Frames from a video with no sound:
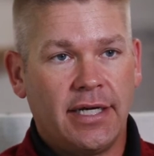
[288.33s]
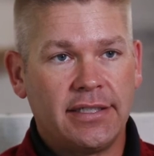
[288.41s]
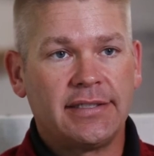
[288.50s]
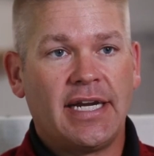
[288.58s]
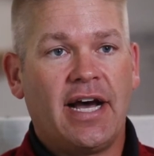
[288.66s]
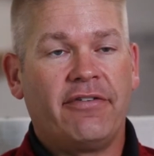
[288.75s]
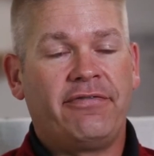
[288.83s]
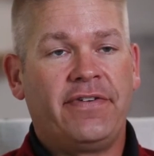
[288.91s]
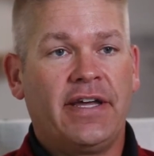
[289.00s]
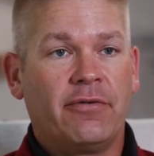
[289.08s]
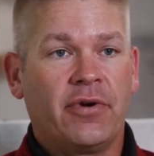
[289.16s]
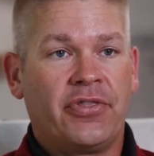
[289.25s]
does not
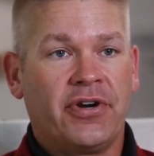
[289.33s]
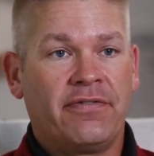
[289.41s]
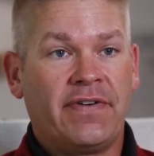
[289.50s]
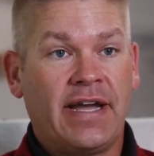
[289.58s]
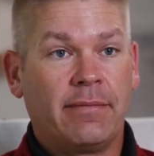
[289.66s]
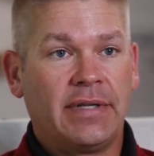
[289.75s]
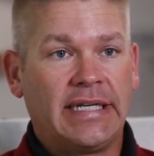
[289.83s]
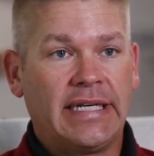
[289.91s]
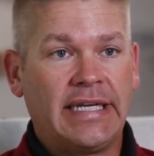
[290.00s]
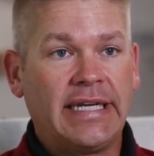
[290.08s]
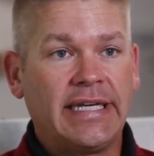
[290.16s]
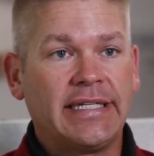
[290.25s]
fit what their family
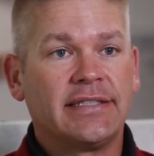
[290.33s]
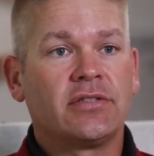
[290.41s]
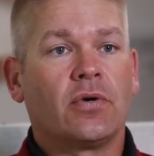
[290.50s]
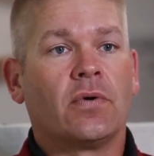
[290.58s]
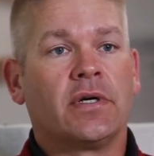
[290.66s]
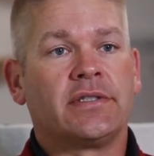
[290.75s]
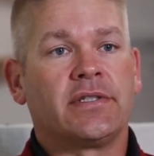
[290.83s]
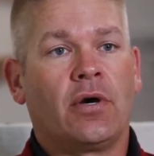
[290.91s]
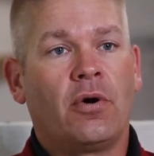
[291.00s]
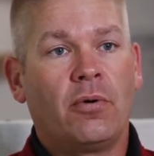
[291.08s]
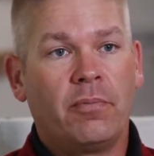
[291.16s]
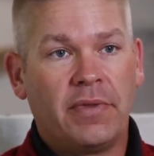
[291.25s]
needs, or it's a
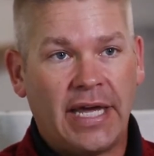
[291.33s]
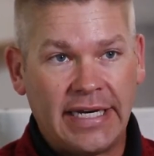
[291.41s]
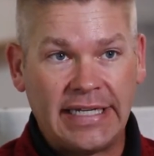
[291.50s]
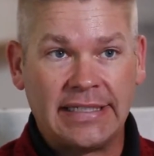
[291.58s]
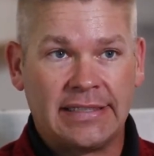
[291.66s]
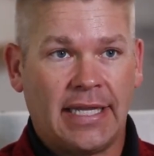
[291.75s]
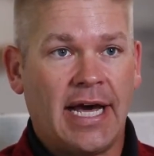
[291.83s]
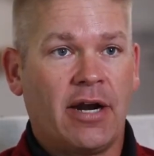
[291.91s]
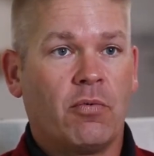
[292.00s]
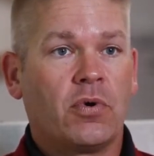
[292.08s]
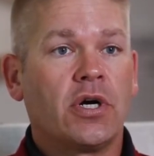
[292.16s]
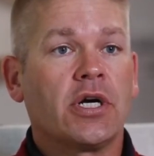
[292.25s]
home that needs a lot
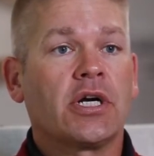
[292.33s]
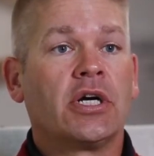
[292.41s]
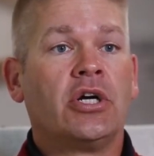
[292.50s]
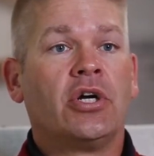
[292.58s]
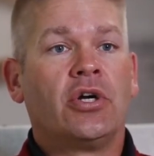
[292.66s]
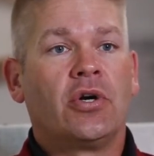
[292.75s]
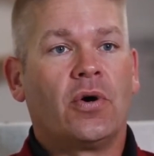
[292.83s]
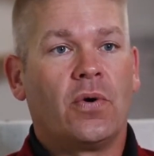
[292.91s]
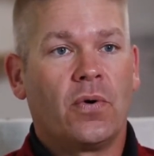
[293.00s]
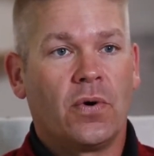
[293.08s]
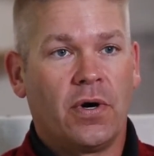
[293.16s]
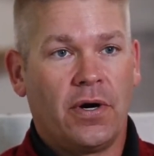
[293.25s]
of work,
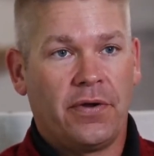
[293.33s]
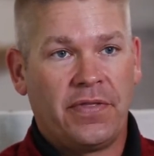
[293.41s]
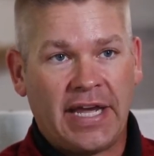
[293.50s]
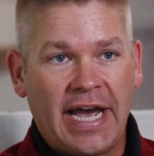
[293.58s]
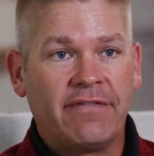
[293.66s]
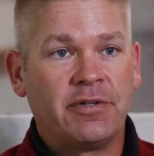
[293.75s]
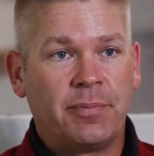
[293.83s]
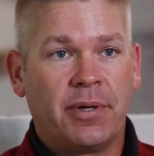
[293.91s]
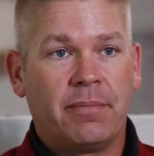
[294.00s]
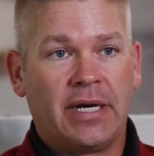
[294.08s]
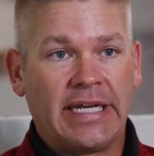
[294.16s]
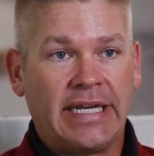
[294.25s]
or they have to
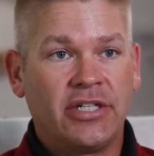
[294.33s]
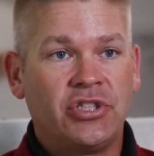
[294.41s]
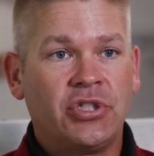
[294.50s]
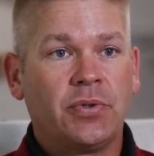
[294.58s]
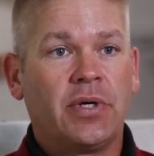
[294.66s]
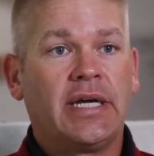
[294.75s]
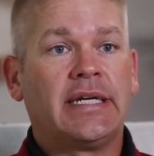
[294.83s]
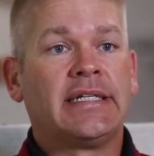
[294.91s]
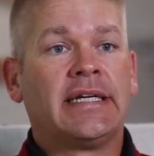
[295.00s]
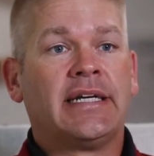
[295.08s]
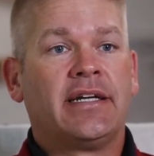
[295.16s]
put money into it,